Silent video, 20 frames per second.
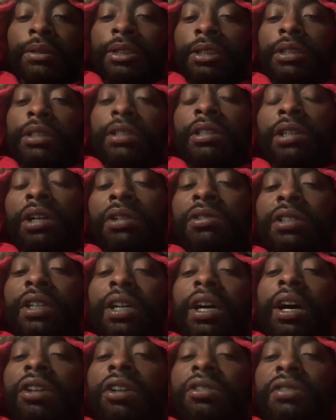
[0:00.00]
it's close to
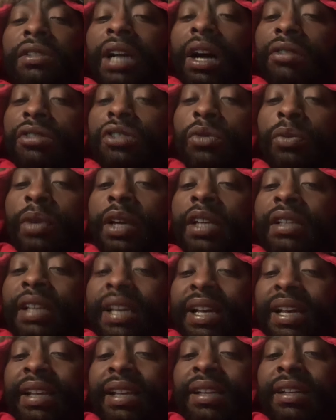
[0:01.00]
100 hours a week
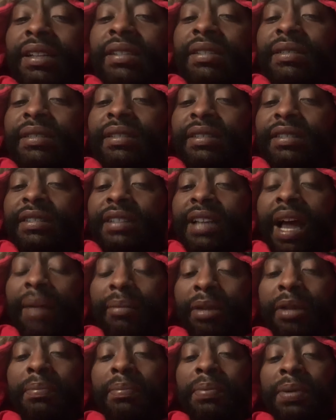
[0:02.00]
that I
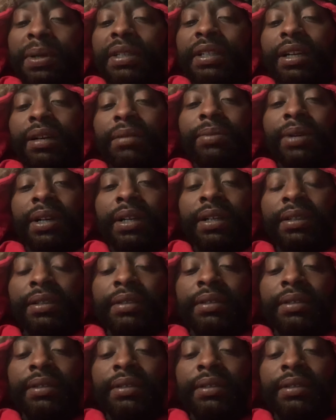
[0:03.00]
be putting up, bro.